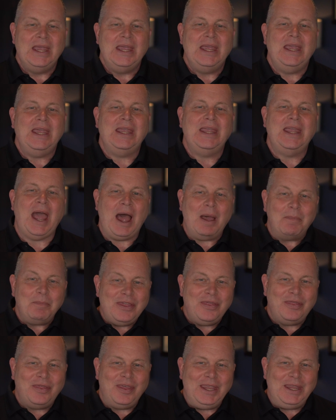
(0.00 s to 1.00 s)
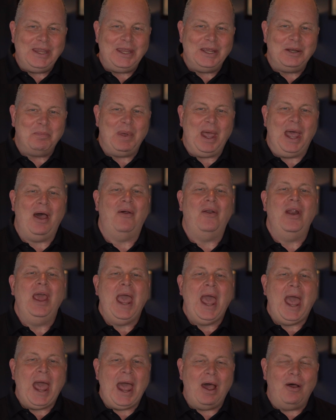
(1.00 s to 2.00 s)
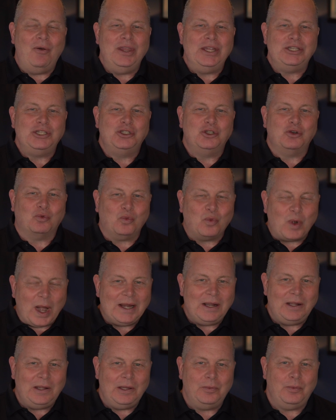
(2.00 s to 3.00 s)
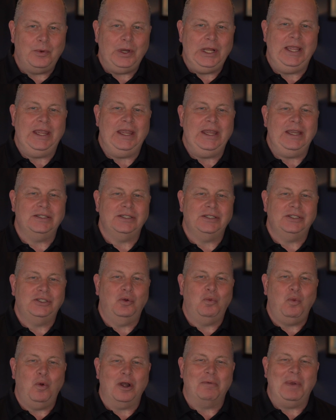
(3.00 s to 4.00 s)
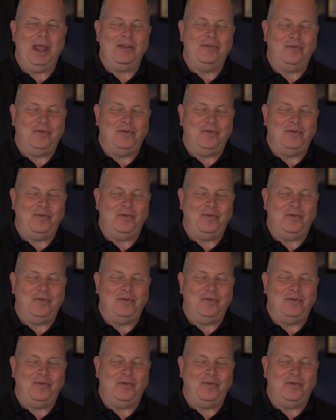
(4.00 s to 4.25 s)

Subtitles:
It got me thinking about how this directly relates to one of my